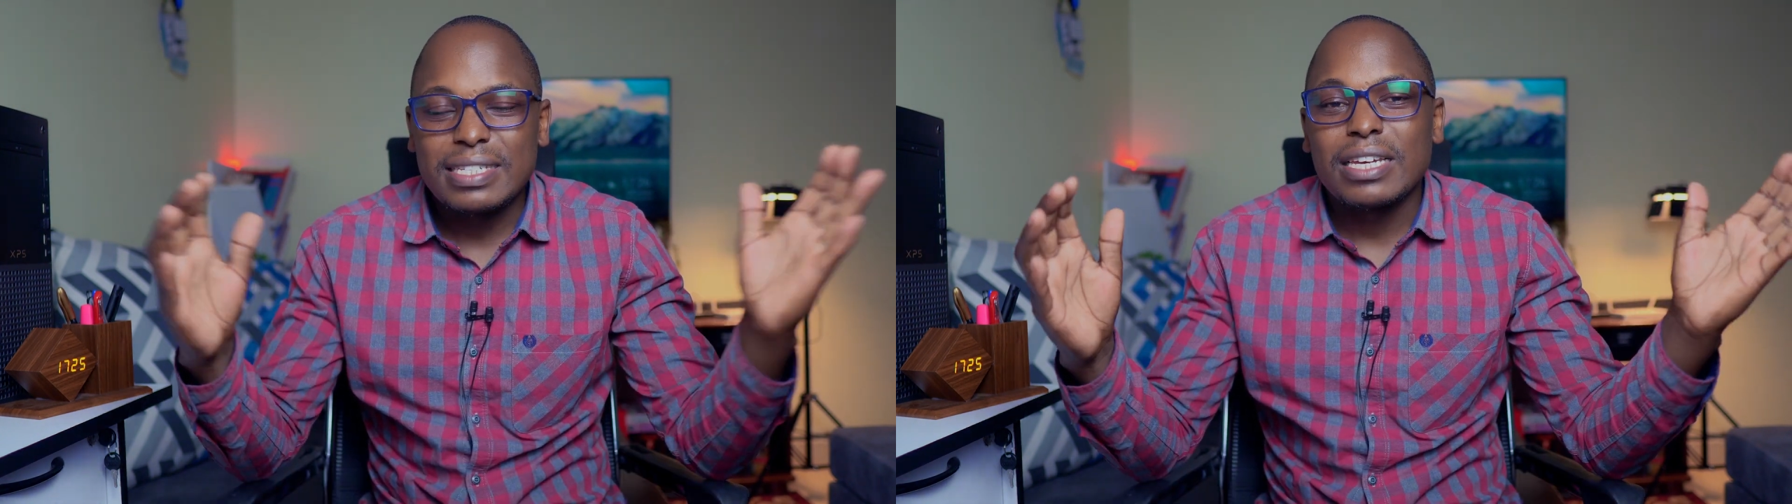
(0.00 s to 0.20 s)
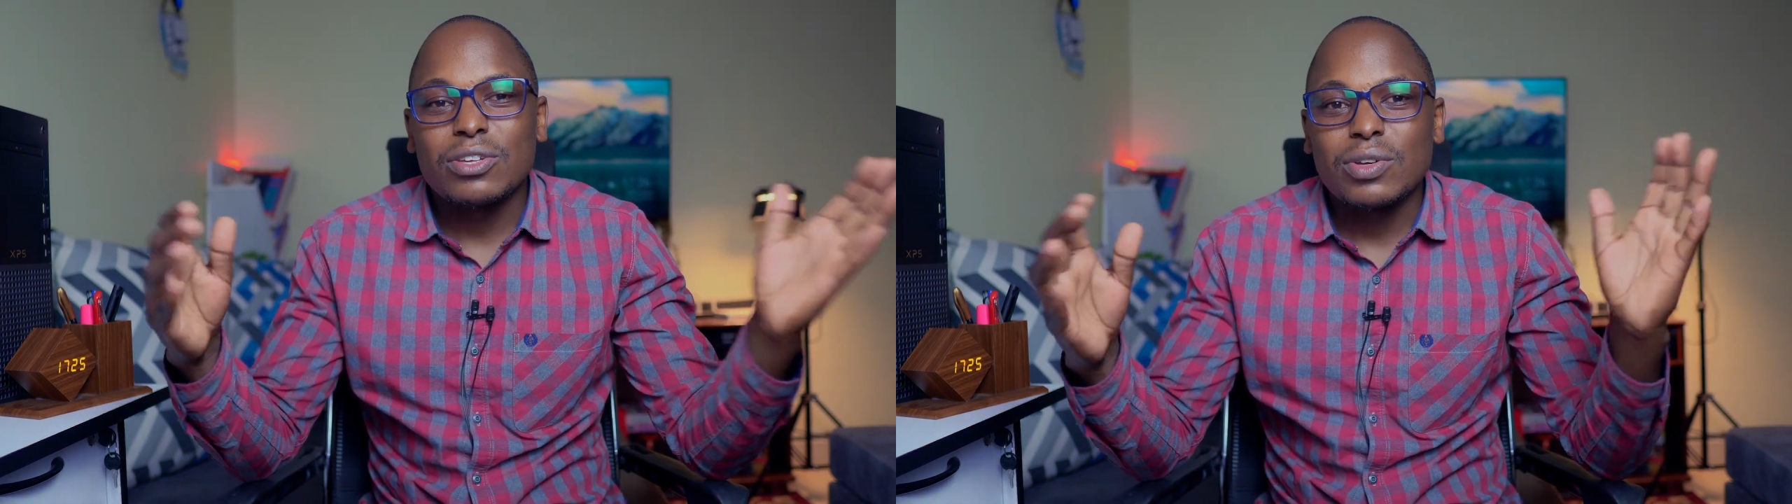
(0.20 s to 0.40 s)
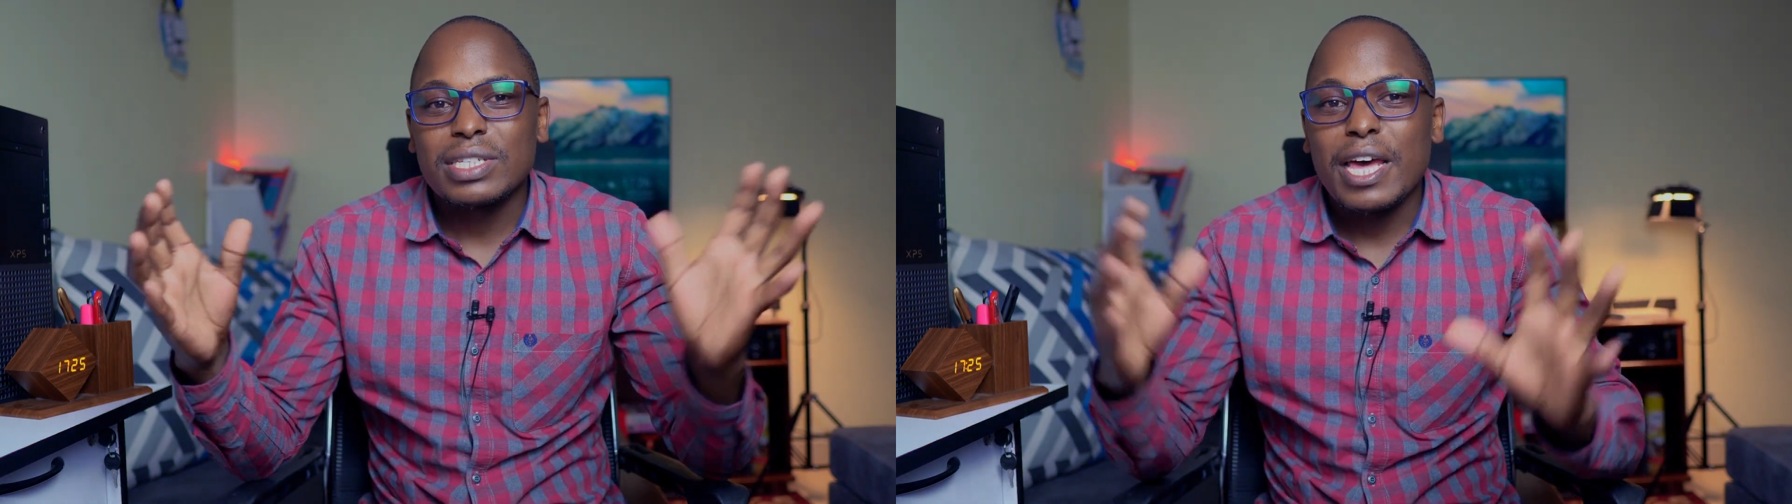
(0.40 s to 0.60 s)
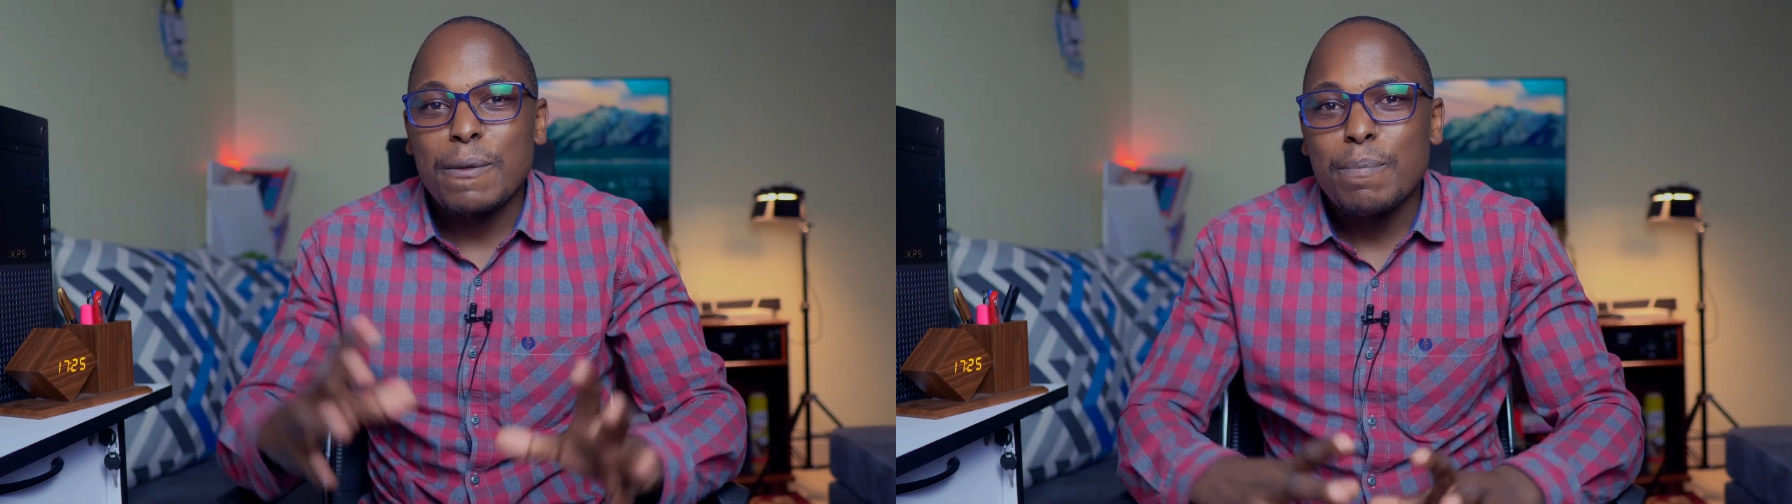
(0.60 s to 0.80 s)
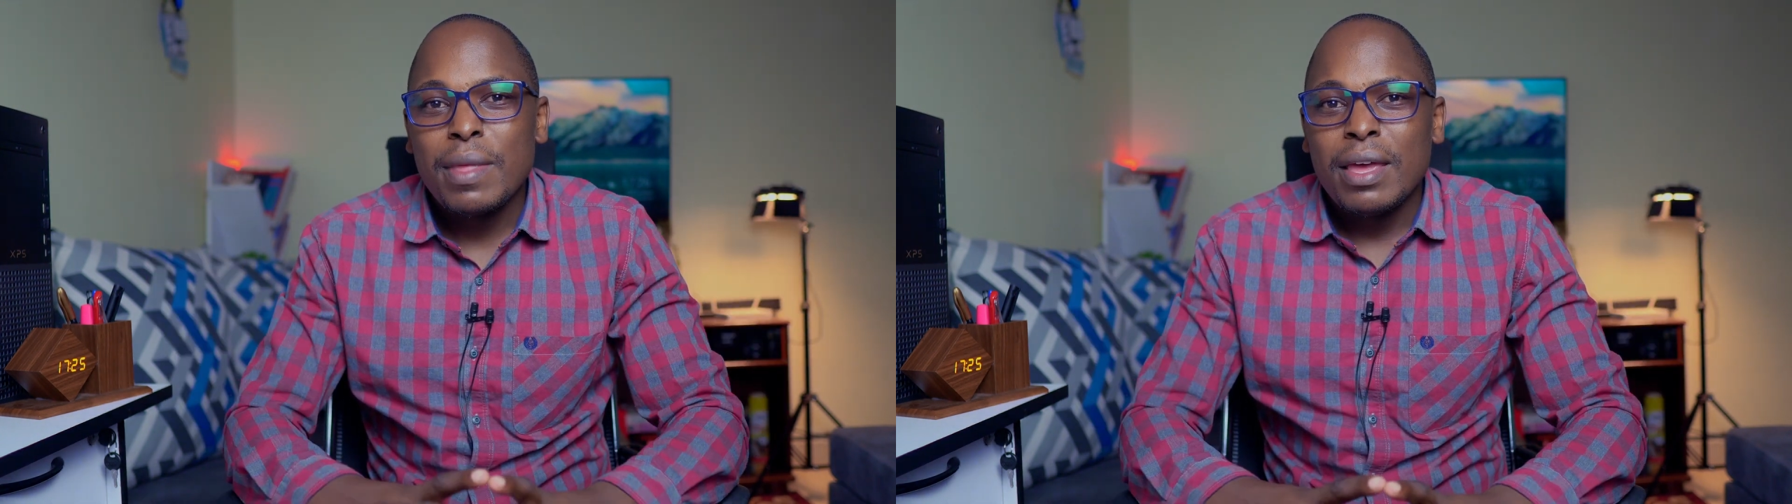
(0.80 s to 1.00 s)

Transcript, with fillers: take your time.